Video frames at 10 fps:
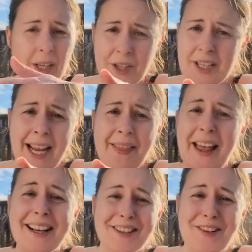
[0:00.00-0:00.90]
Because again,
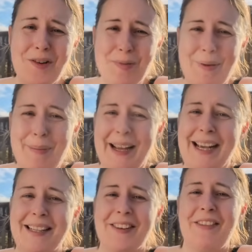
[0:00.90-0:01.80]
that's an old
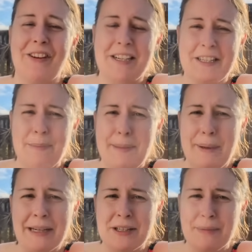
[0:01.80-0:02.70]
propagator. In fact, it's a bit
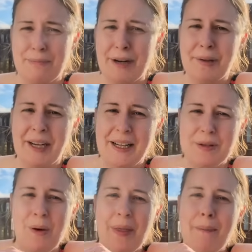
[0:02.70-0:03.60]
battered and broken.
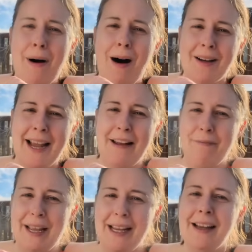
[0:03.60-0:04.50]
It's one that Mark gave
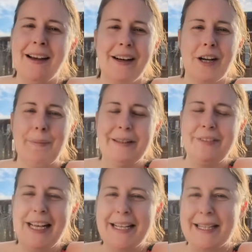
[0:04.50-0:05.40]
me a couple of
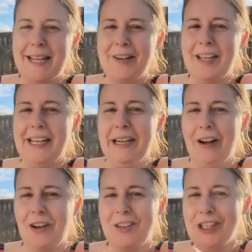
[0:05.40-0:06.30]
years ago that he
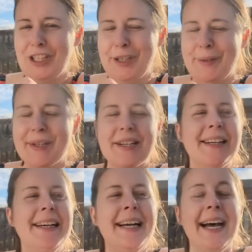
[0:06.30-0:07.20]
no longer used.
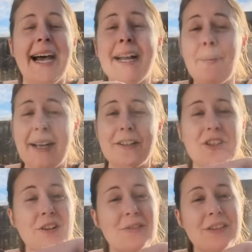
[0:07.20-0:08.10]
Anyway,
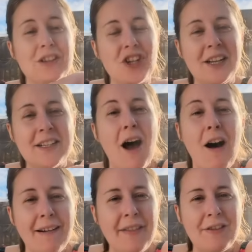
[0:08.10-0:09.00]
so the chilies
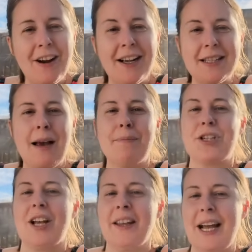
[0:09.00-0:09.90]
are at the right
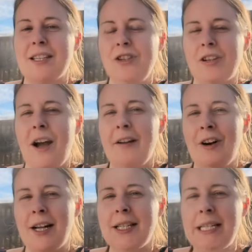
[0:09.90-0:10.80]
temperature. That's your kind of
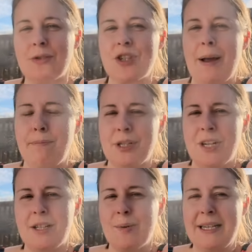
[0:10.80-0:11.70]
ideal
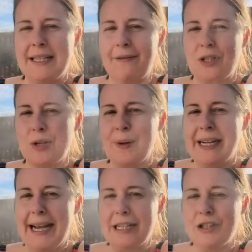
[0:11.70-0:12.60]
temperature, twenty-seven to
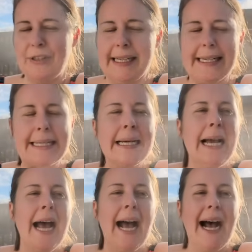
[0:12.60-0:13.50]
twenty-eight degrees.
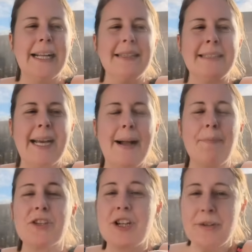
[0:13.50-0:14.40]
And
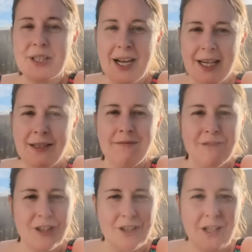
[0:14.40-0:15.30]
um, there's no sign
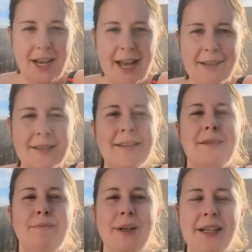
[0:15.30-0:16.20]
just yet,
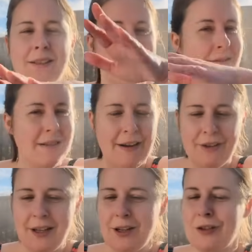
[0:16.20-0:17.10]
but
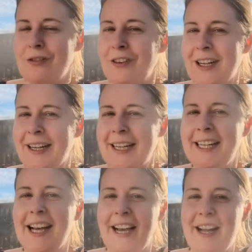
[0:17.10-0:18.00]
everything looked
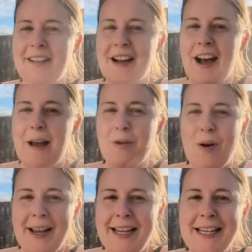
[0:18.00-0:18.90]
fine. And I'm
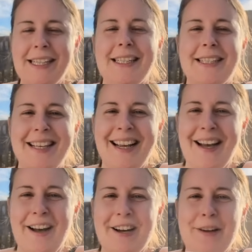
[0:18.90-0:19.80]
quite eager to get
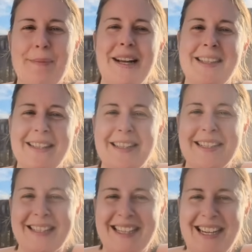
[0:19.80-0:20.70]
home and
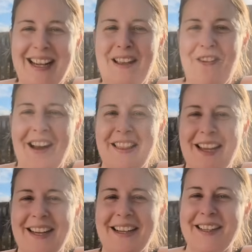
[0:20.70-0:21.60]
see if
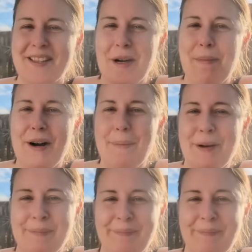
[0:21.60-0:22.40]
anything has come up.